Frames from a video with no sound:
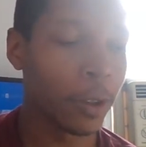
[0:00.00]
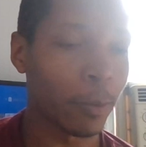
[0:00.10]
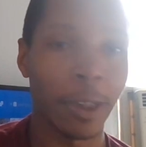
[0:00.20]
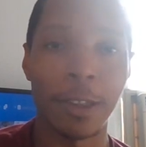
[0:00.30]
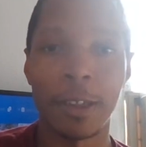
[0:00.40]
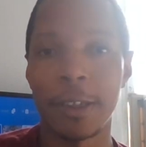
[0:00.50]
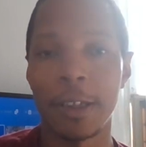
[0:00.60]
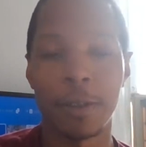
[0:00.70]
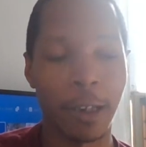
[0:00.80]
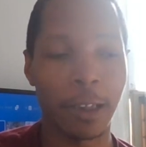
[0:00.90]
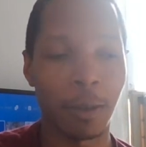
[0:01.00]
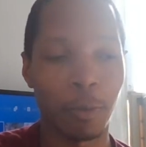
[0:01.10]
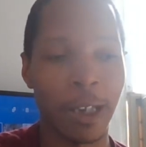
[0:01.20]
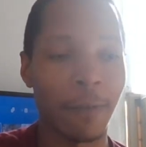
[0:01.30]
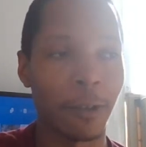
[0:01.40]
So while he's sitting there drinking
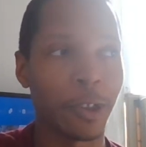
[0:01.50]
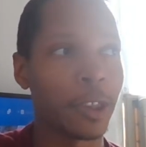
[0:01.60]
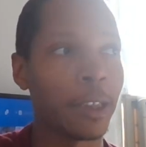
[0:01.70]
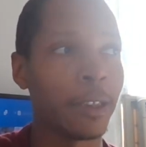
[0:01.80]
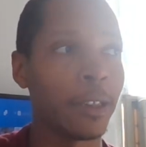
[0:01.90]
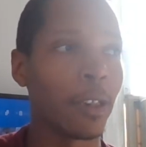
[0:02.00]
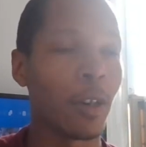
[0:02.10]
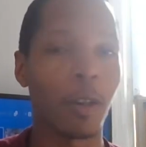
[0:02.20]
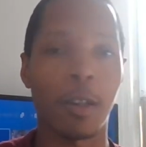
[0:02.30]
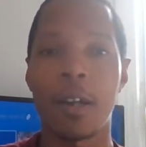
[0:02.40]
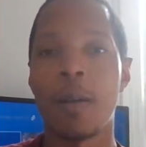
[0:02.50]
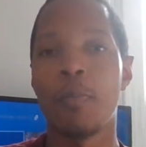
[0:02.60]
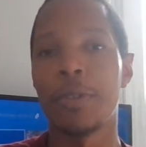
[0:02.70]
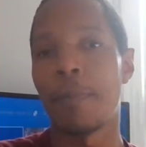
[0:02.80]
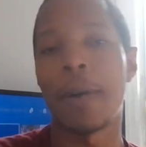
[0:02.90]
or whatever, she
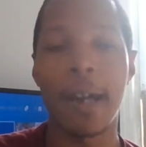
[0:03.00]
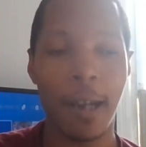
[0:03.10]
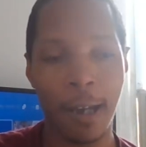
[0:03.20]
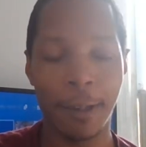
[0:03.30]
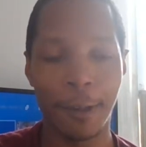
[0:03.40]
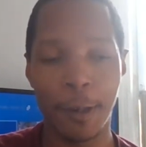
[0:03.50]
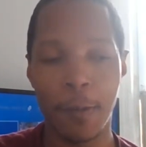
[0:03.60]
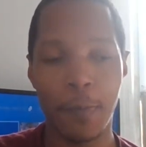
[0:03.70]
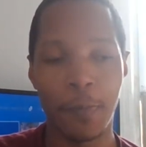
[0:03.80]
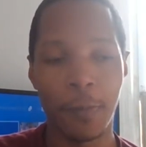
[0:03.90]
comes up behind him.